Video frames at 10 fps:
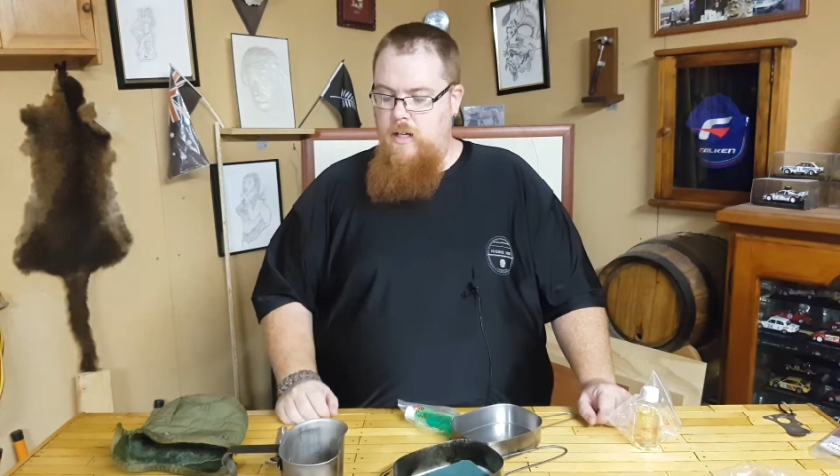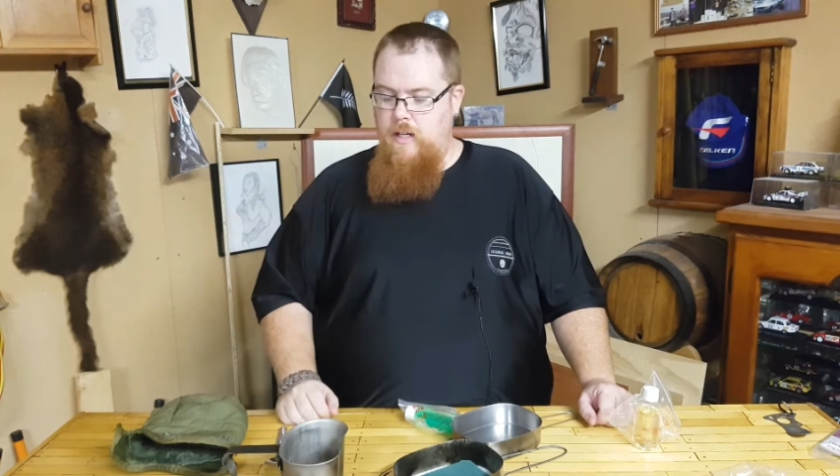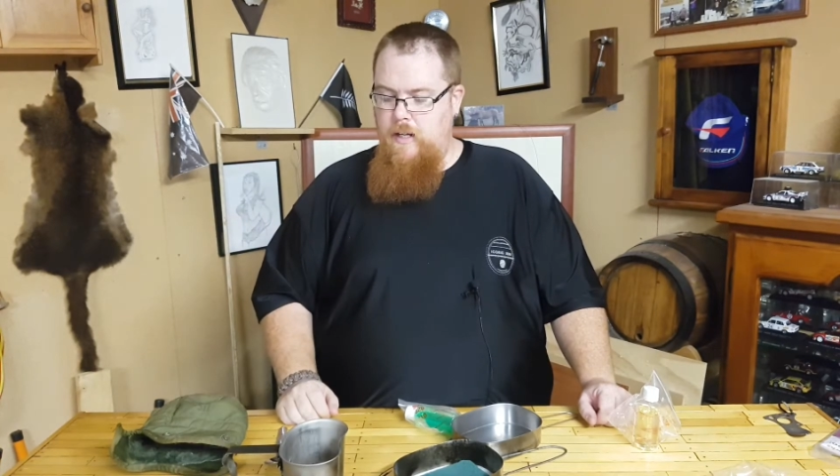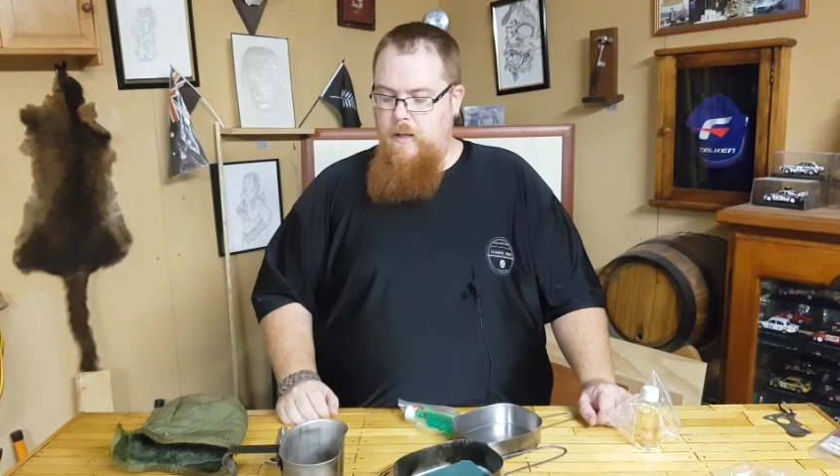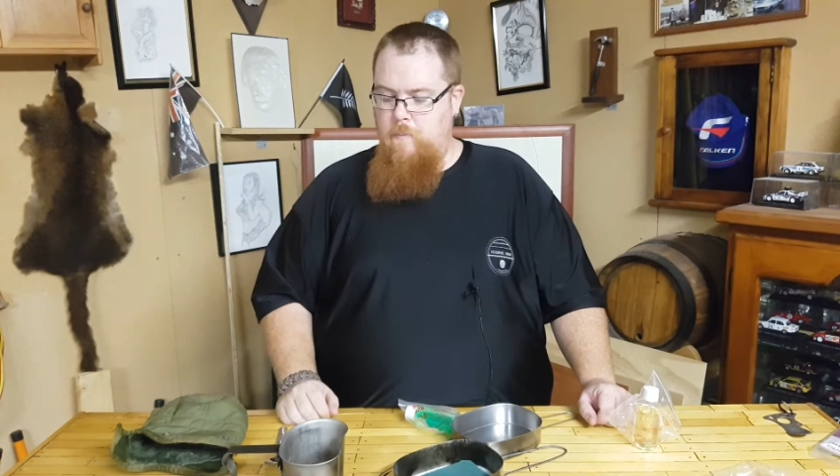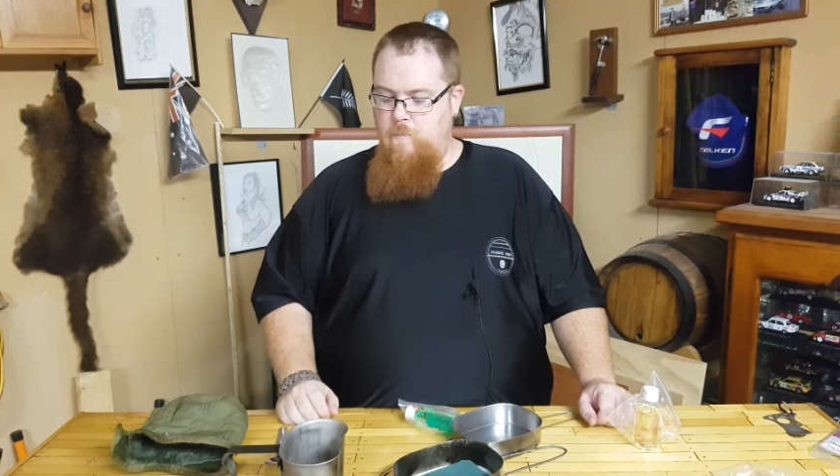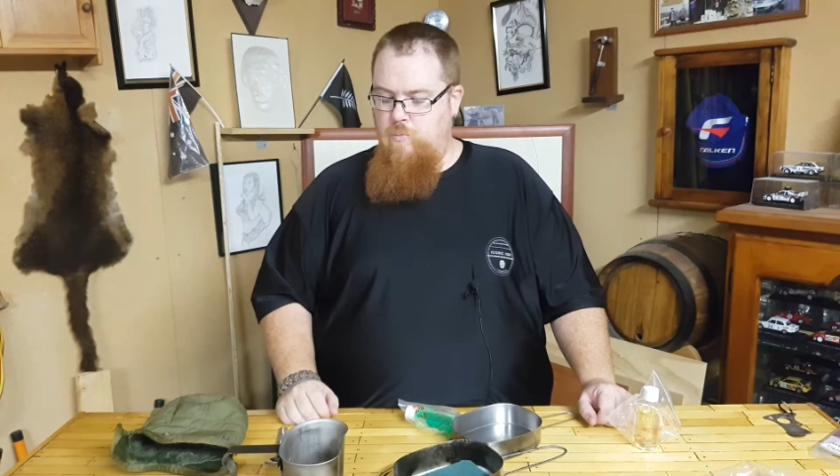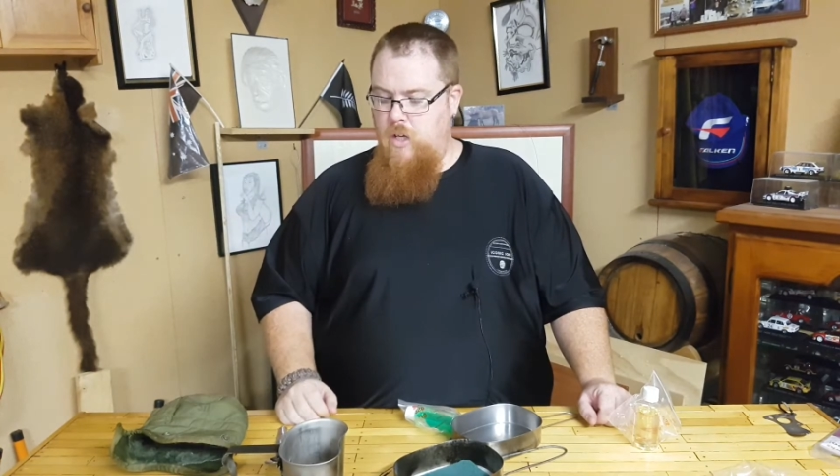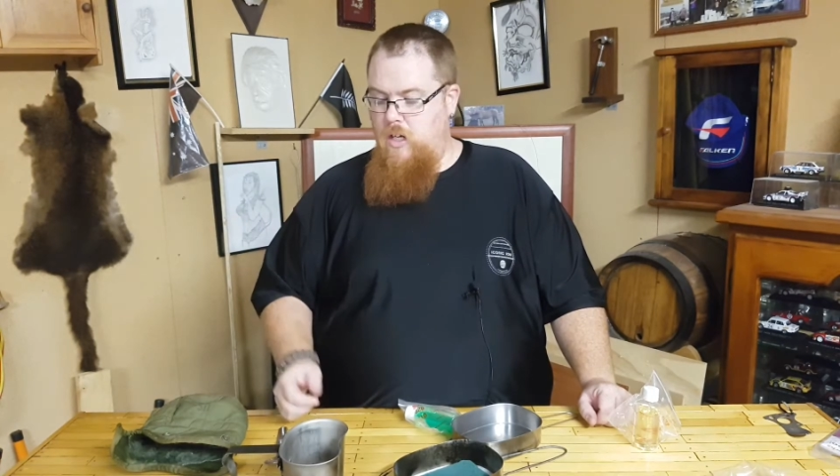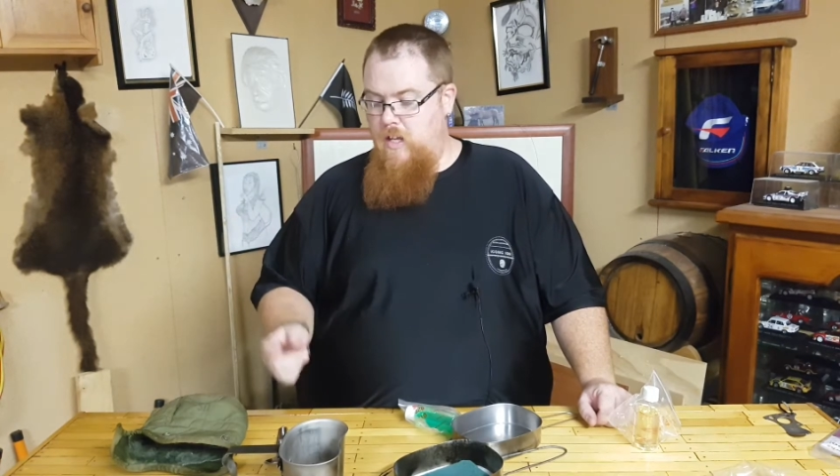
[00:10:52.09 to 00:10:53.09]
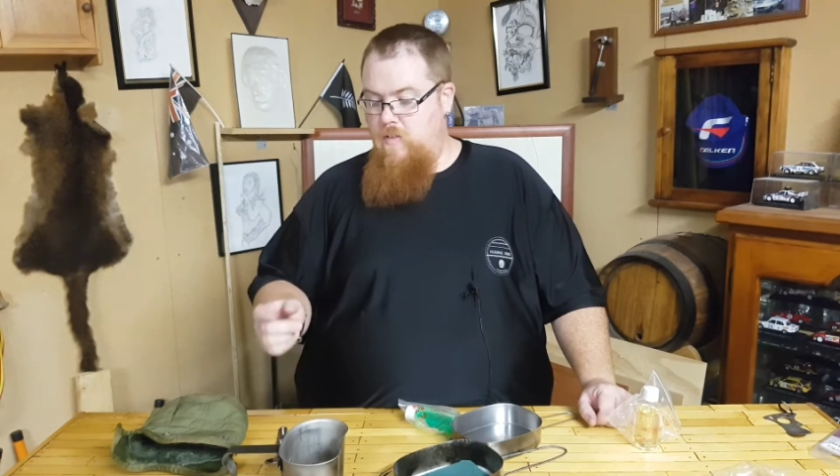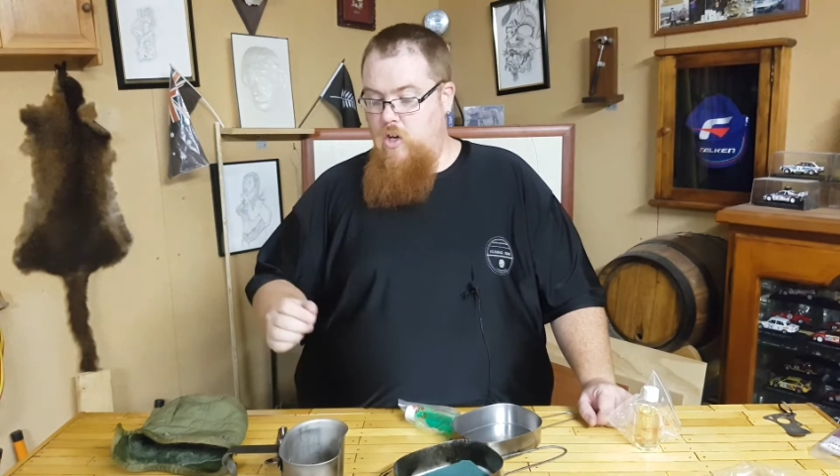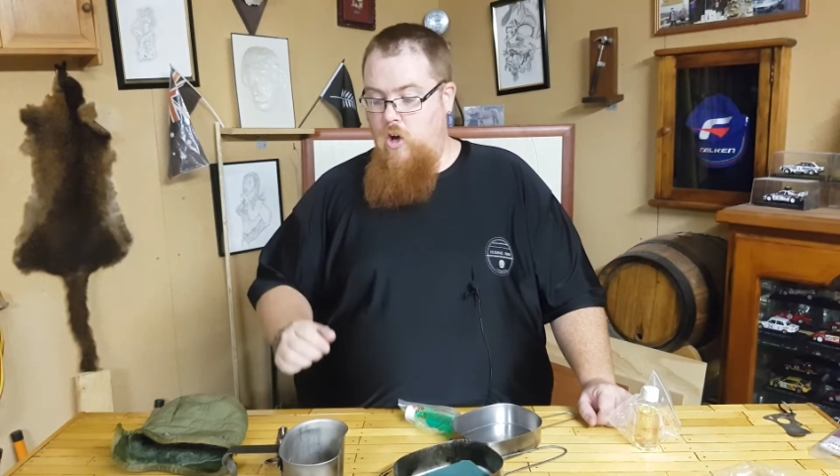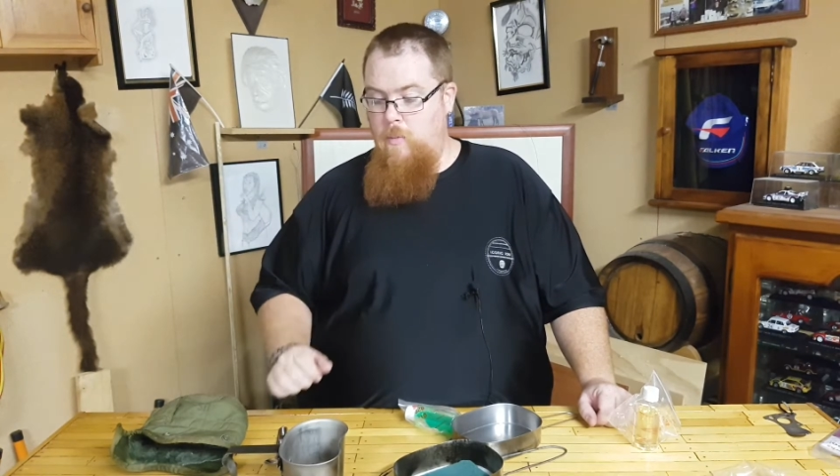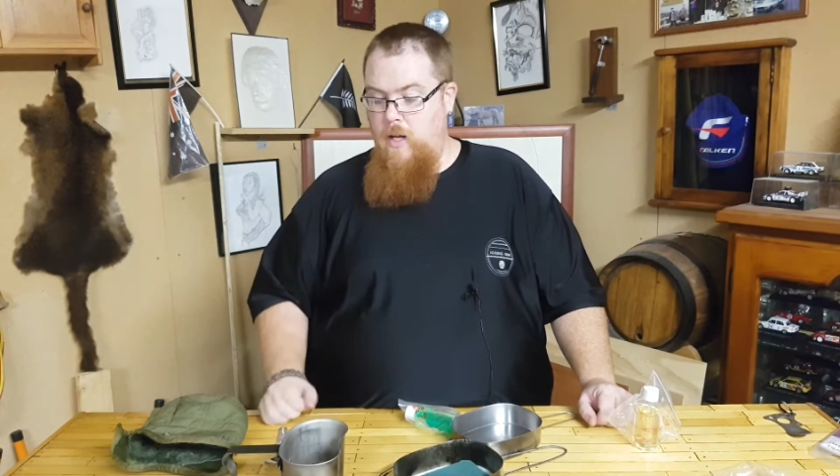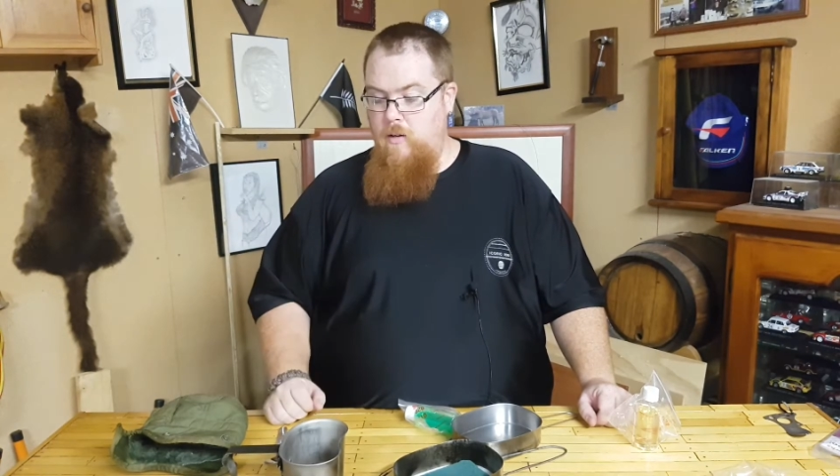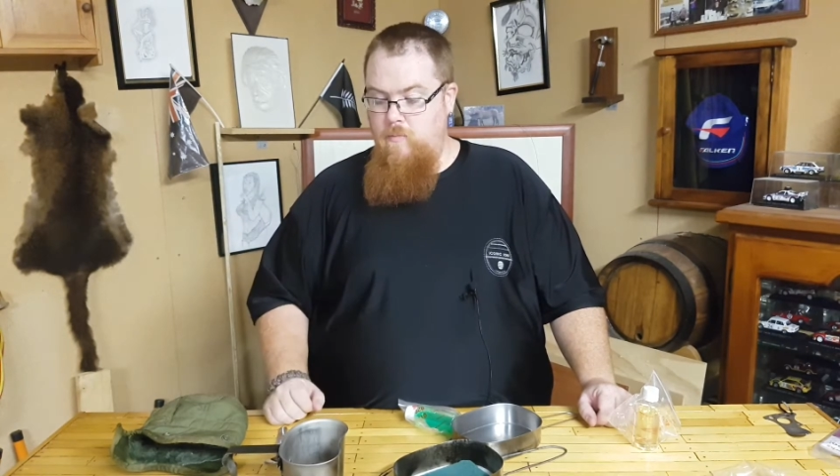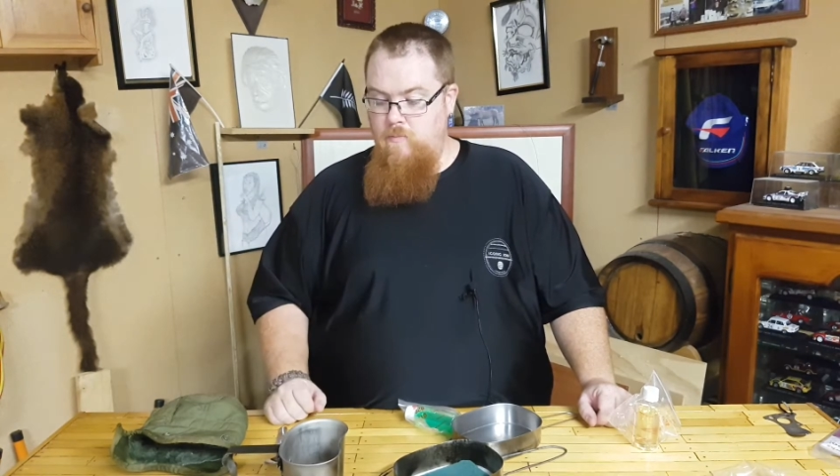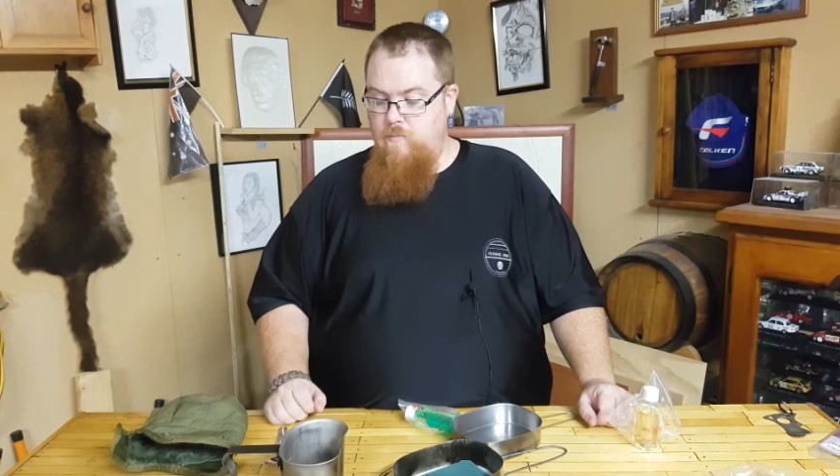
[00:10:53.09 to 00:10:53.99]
Um, leave a comment